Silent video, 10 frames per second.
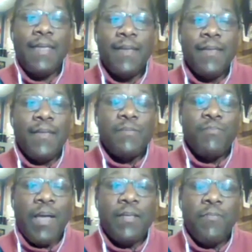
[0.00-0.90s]
It's
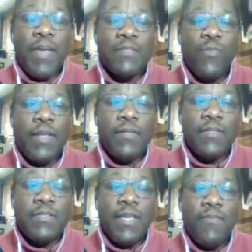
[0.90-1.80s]
probably the best way
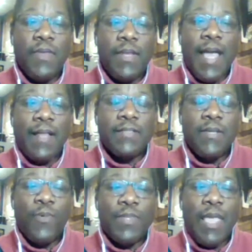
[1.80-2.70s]
to give you an analogy
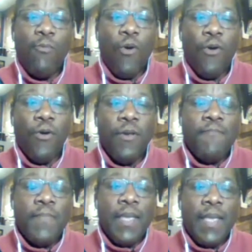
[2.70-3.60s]
of what they were.
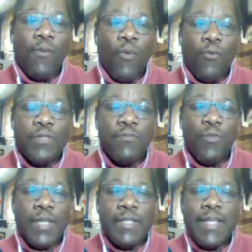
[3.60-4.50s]
And I worked with some
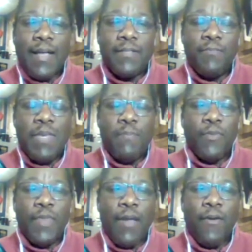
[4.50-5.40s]
really talented people
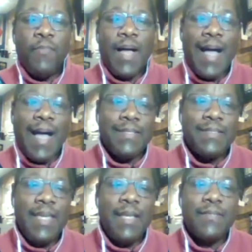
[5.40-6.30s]
there behind the
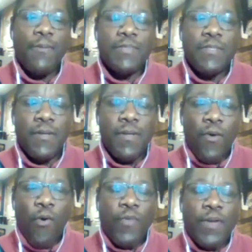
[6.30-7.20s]
scenes. I was the
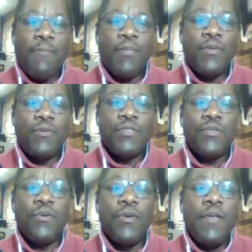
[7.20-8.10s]
overnight
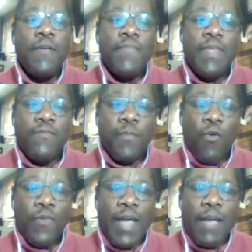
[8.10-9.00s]
producer. Then from
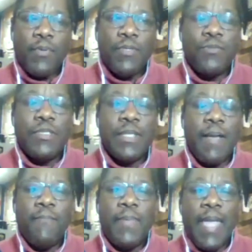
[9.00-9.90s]
overnight producing, I
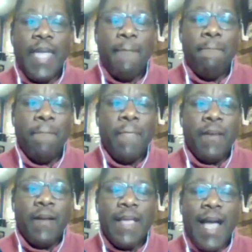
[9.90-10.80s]
became
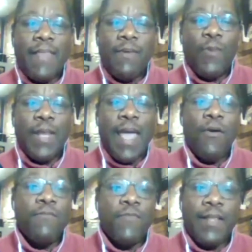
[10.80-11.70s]
a guy that went out
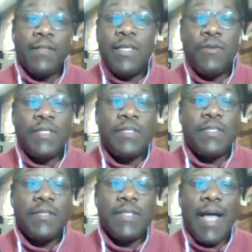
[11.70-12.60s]
and volunteered his
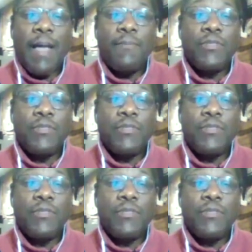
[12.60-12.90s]
time.